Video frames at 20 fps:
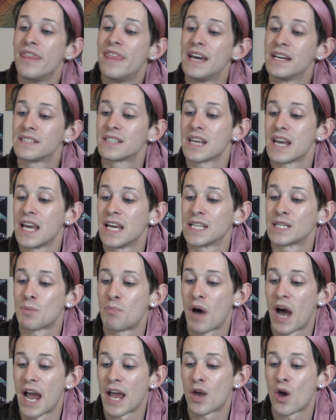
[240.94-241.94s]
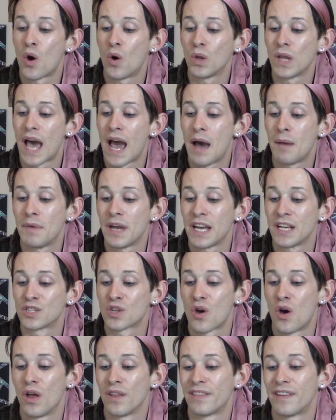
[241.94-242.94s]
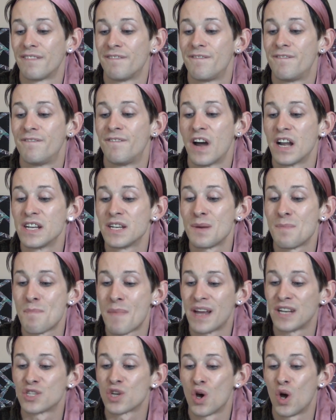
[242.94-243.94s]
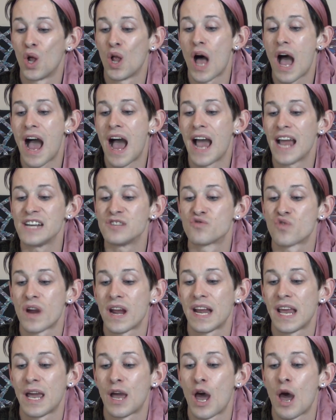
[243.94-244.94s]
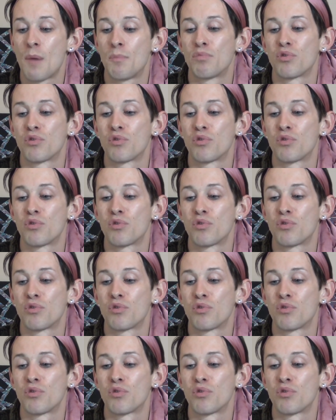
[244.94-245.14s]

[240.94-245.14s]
This is by Collab. It's called the Fundamental Hydrating